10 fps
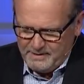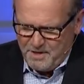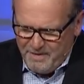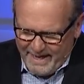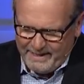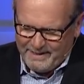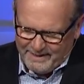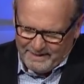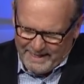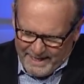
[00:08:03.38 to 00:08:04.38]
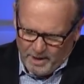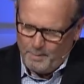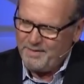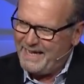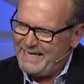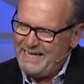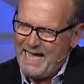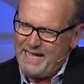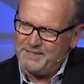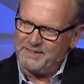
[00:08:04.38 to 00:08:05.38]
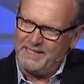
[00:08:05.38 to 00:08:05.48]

to thank Him that He has